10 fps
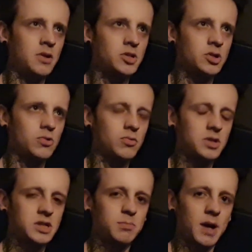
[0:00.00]

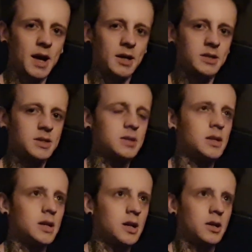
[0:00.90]
minuscule
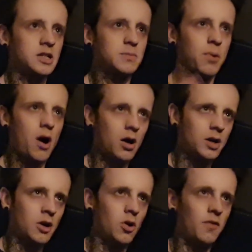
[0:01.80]
specks are
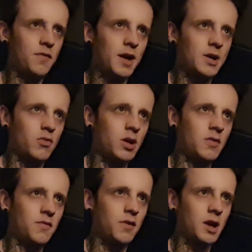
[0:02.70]
sparking off that
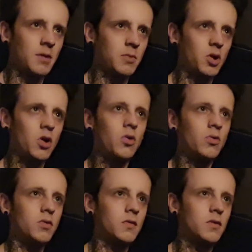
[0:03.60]
green flame.
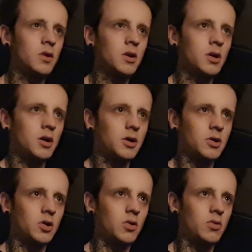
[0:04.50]
Gold,
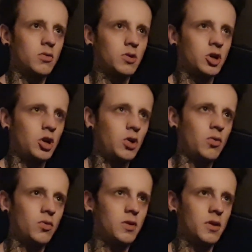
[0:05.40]
a gold
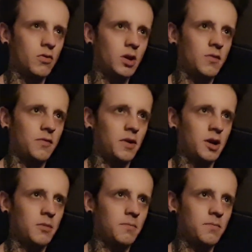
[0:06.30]
hue to the green
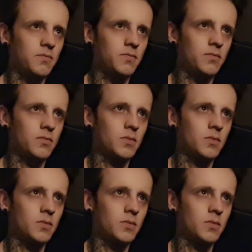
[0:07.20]
flame.